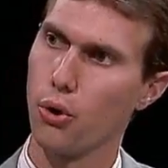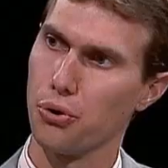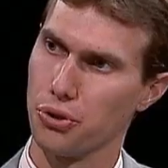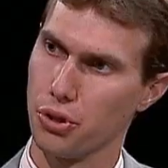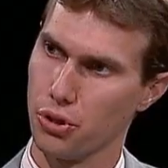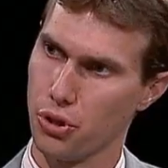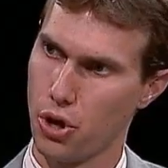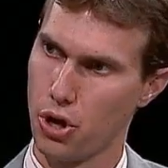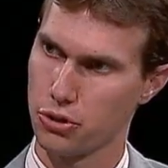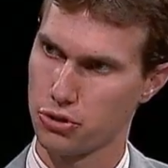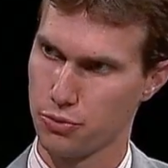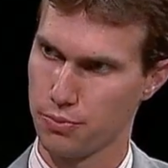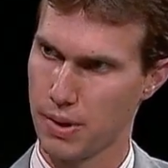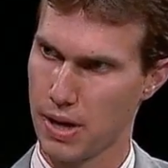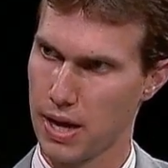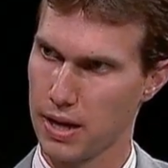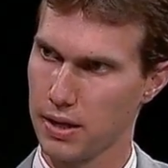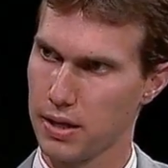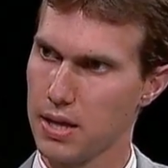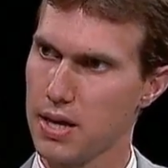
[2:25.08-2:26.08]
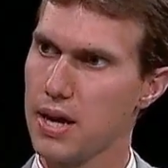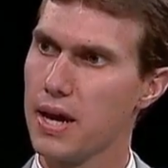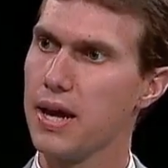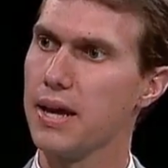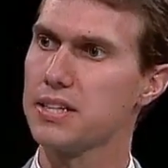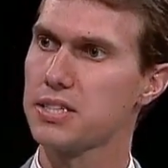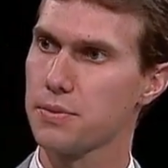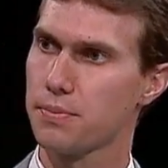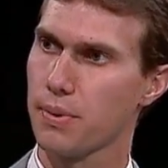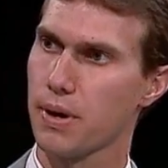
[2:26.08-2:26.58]
or the laundromat,
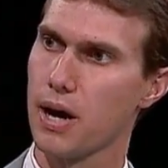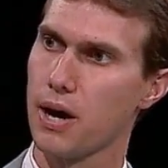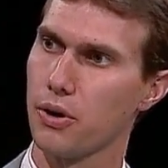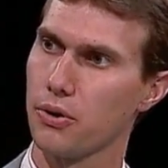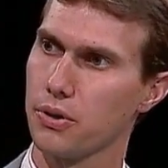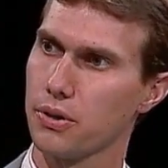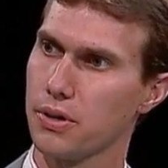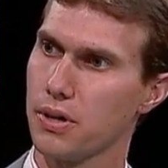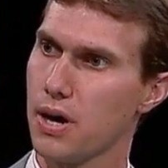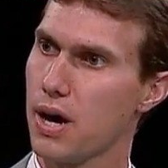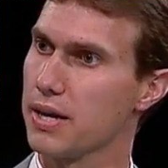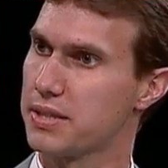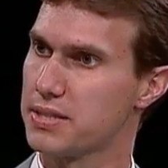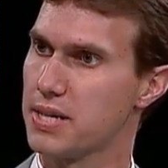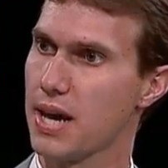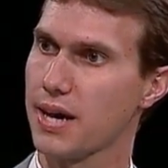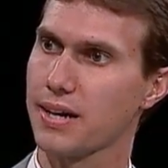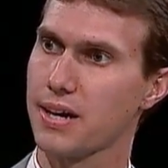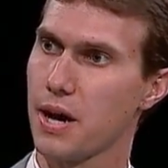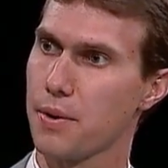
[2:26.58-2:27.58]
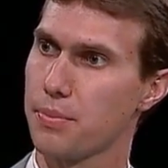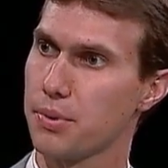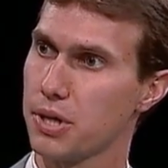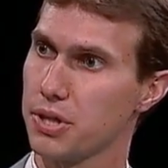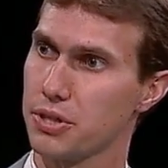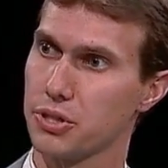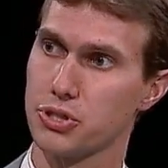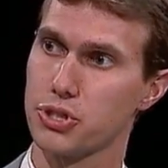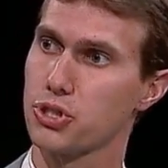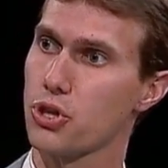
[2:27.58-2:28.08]
it's about a tech
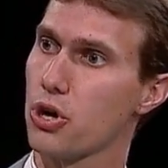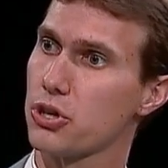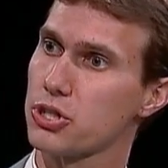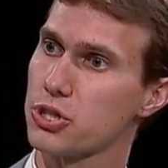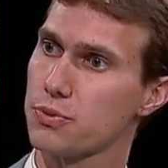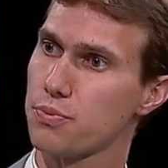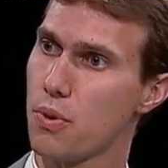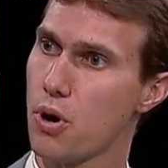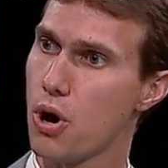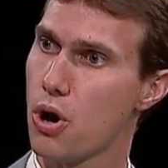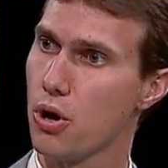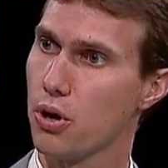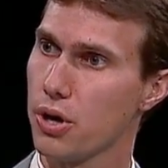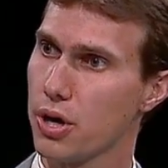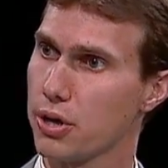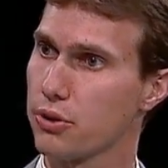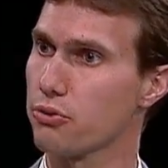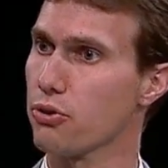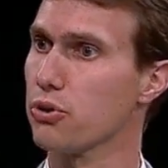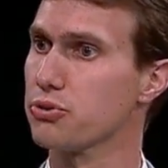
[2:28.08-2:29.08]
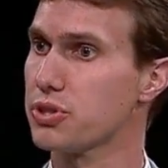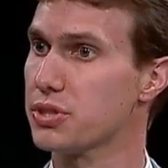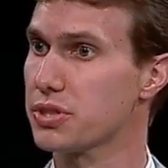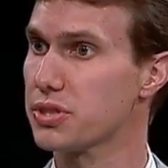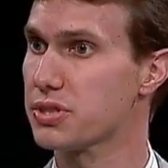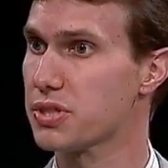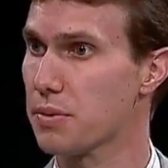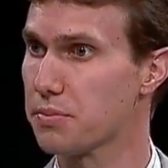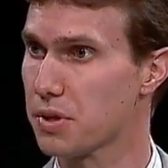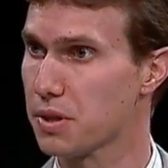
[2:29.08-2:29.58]
company that starts small and grows
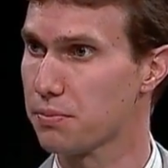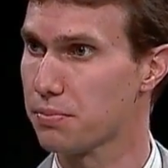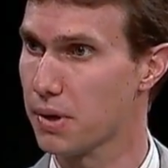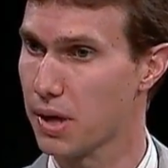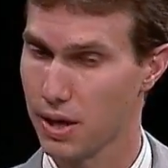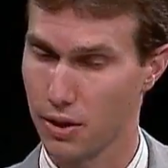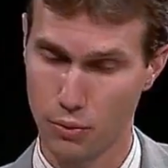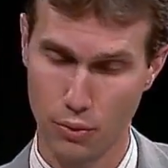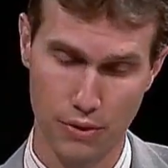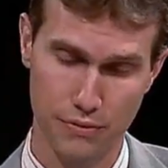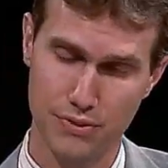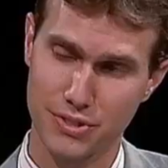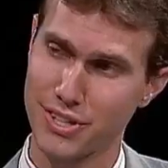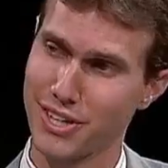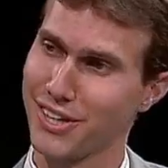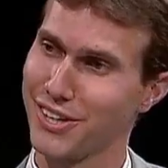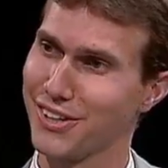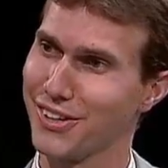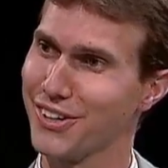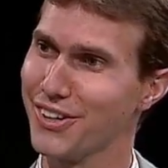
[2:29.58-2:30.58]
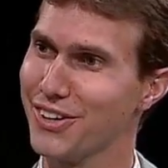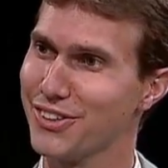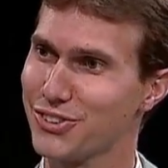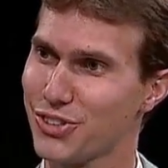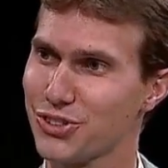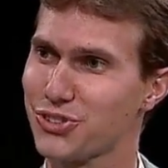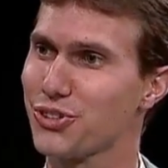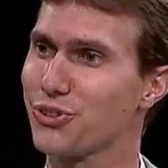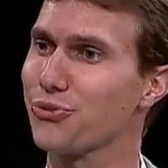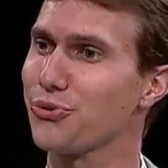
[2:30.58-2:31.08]
into something big. We've seen
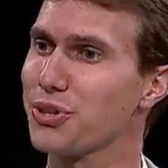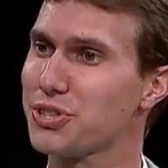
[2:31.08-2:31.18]
just in